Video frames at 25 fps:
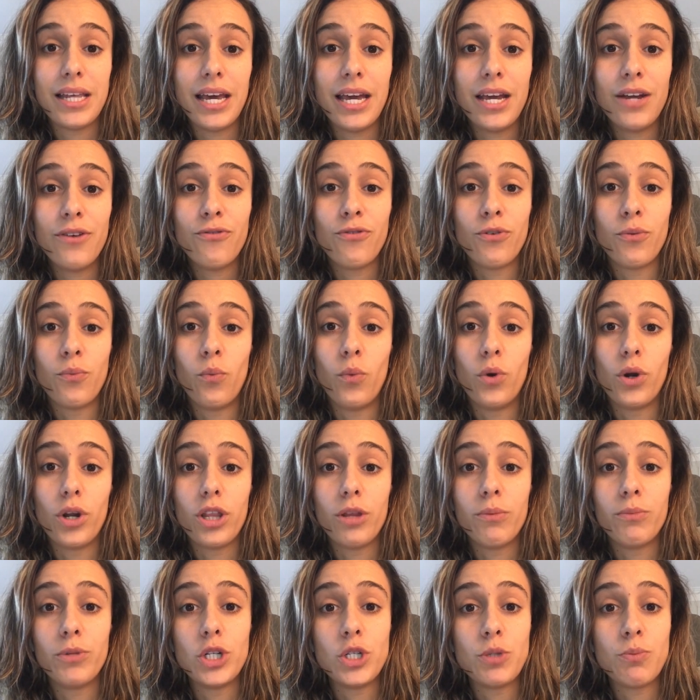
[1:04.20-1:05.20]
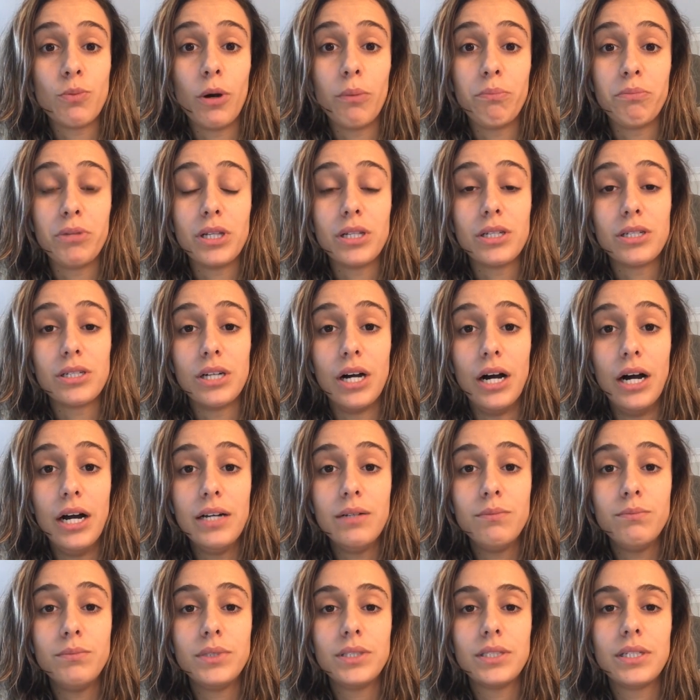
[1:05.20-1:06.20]
there from what are the most popular
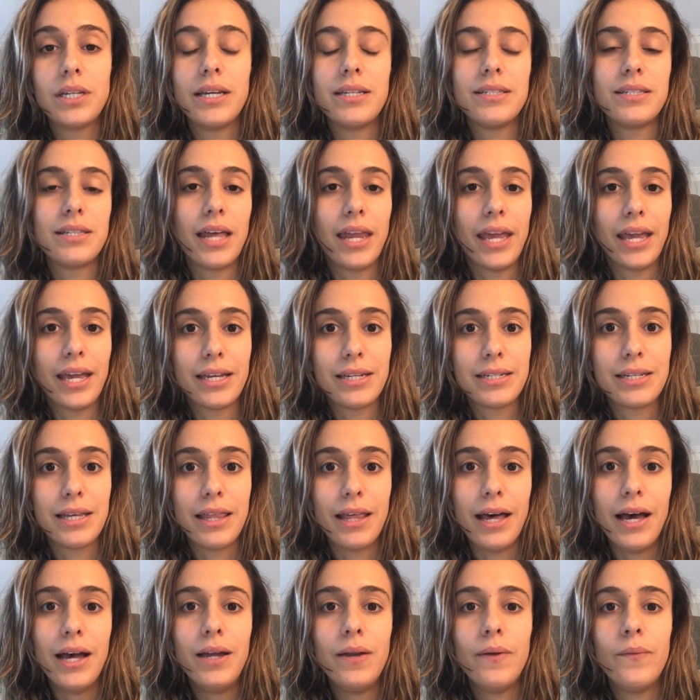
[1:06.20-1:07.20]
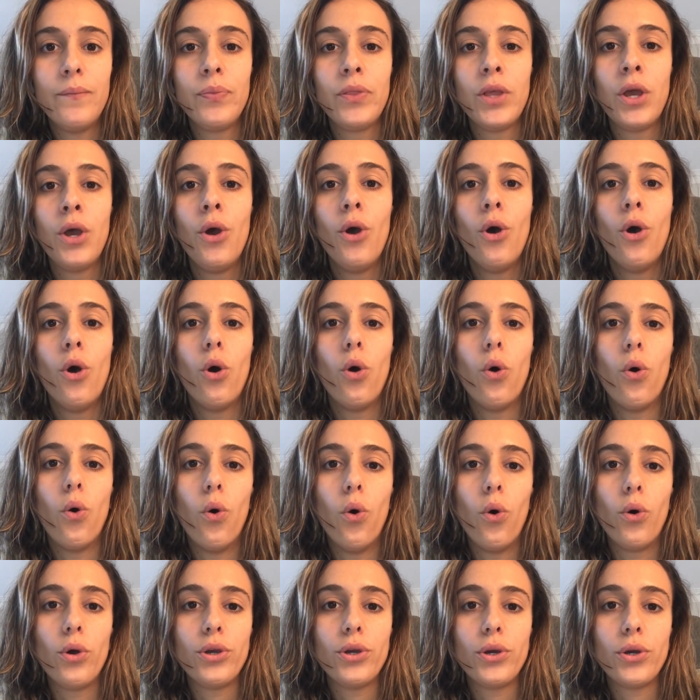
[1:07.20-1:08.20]
times, setting it to that.
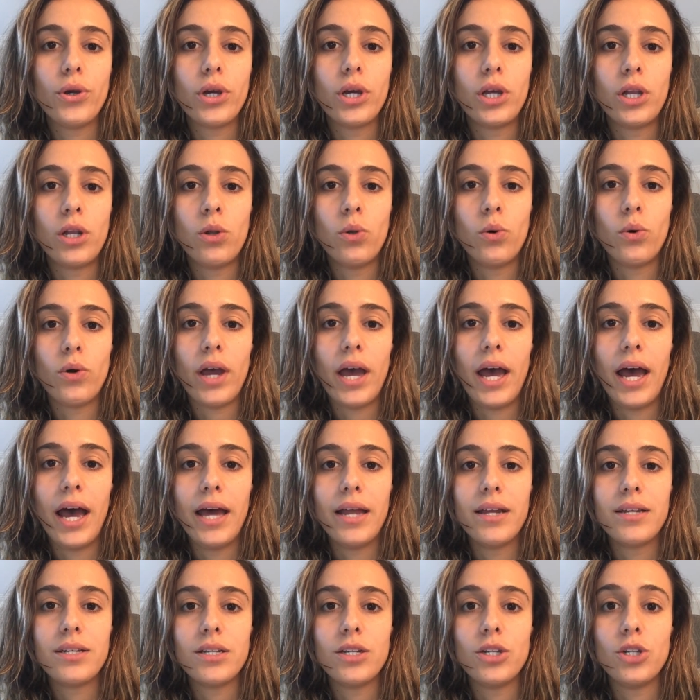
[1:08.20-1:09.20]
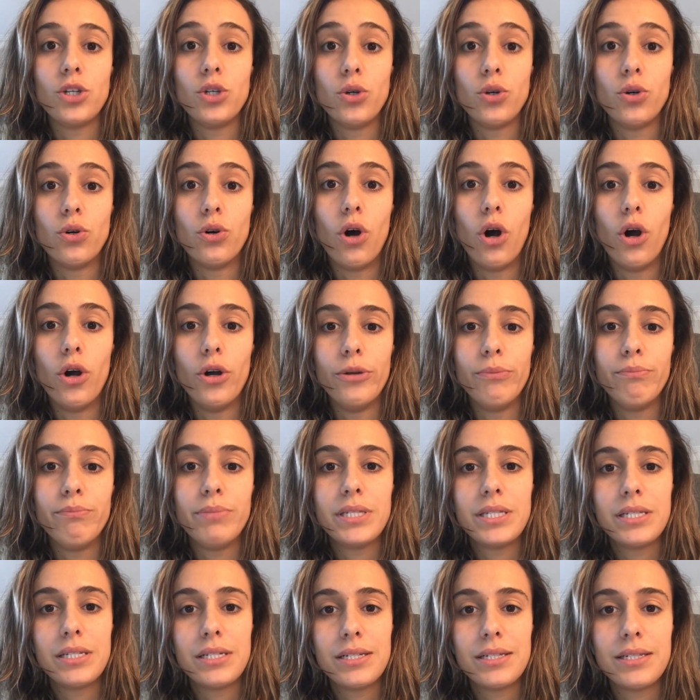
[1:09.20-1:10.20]
Or you can look at your own
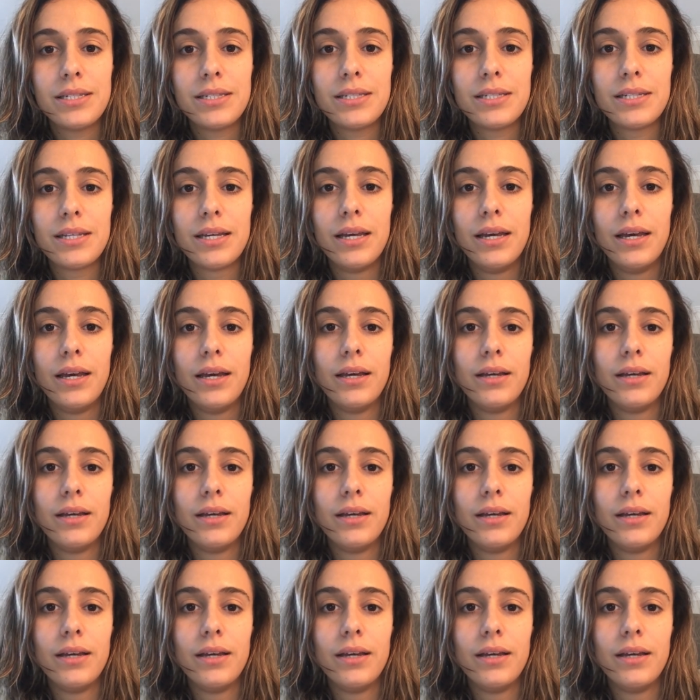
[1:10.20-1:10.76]
business